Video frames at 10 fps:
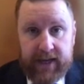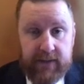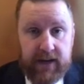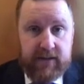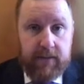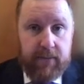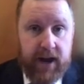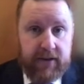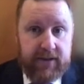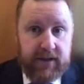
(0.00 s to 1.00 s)
okay, as well as a
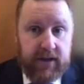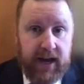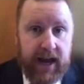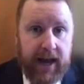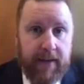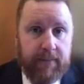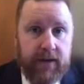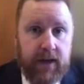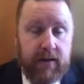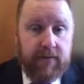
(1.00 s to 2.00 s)
browser
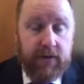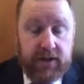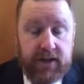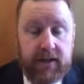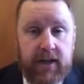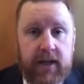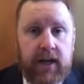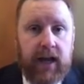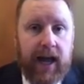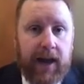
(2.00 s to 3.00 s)
function.
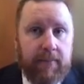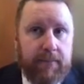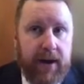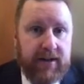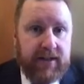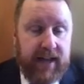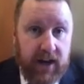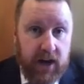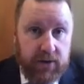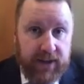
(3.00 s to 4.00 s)
Parents
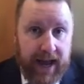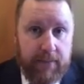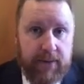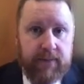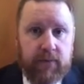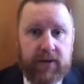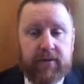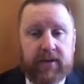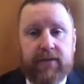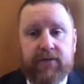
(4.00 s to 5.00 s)
download the app.
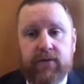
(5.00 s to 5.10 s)
We will